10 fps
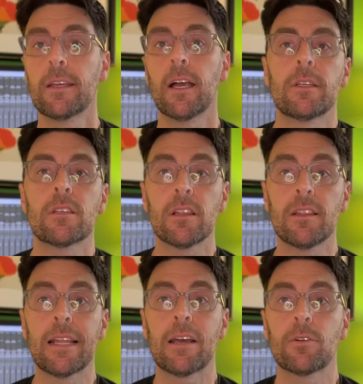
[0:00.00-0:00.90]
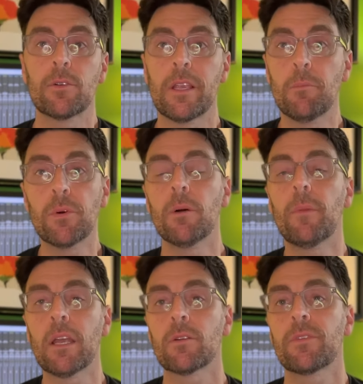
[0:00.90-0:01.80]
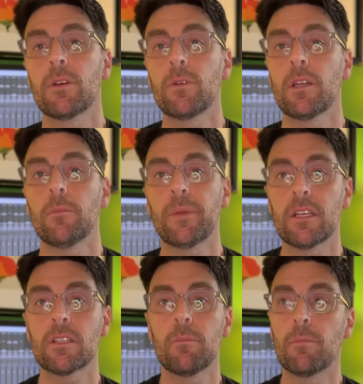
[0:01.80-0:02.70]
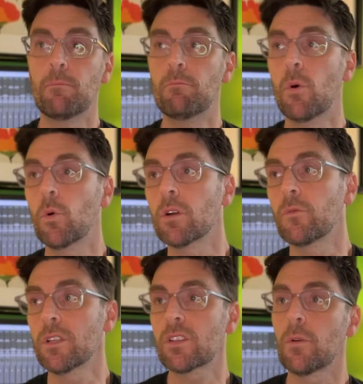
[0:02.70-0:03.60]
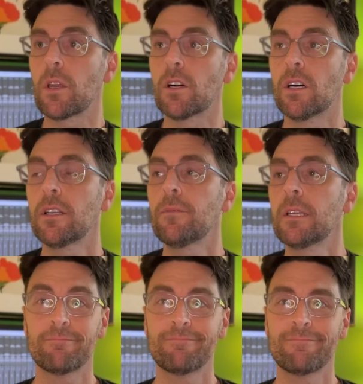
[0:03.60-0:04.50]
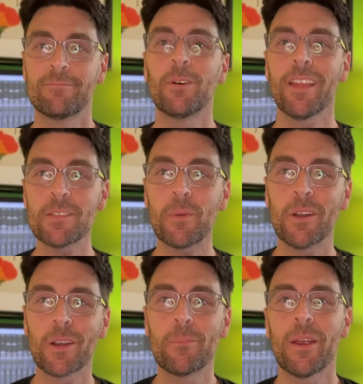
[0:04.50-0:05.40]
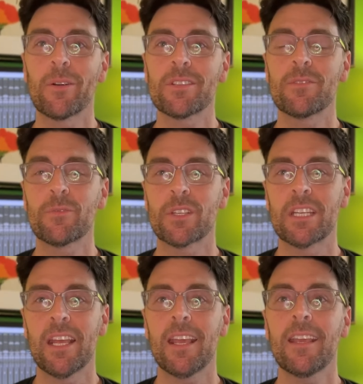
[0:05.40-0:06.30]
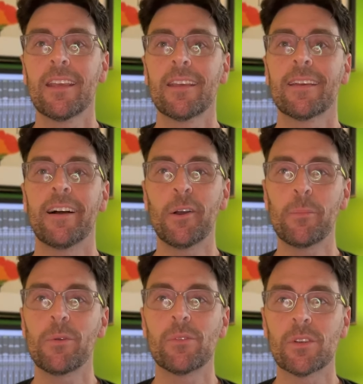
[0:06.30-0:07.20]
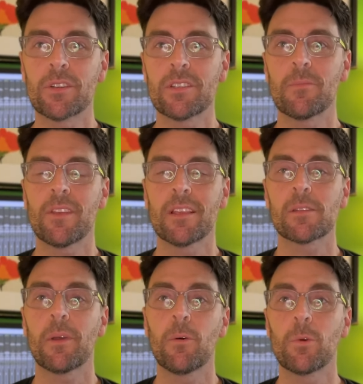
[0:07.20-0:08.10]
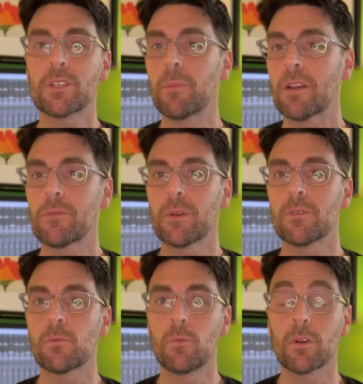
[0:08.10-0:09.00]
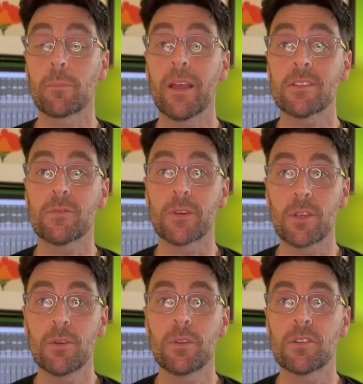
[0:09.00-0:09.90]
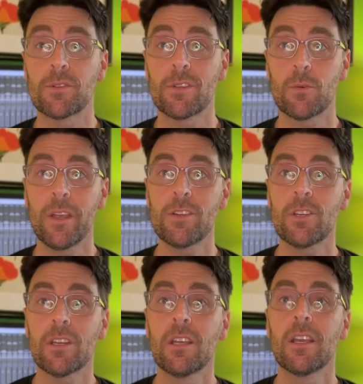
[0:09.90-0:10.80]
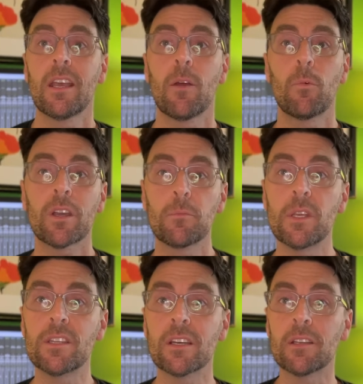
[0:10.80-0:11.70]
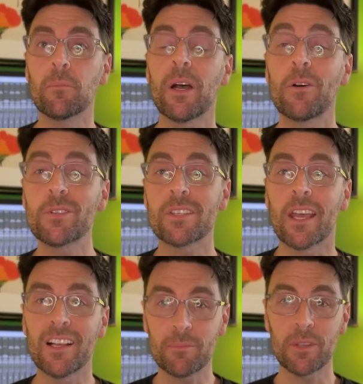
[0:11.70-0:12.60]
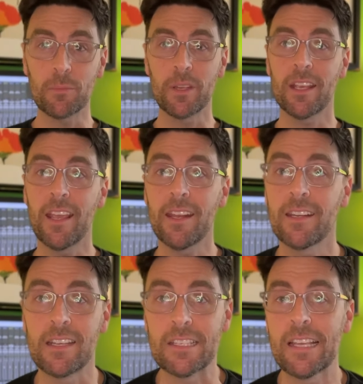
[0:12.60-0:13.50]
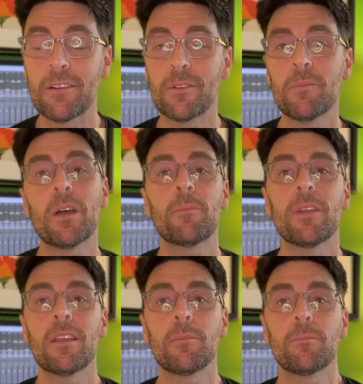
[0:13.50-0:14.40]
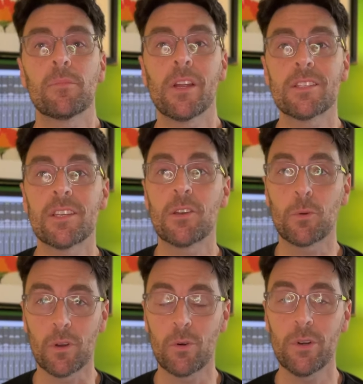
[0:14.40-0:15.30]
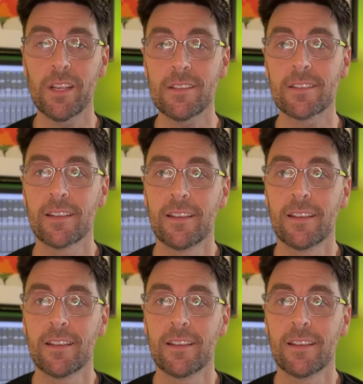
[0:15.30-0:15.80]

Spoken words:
It's a louder input microphone and it picks up more of what's going on. Well, that's been our comparison for today. I hope you've learned some things about which microphones will work best for you and your situation and what can be done in post to help you mitigate any sound that might be present in your recordings.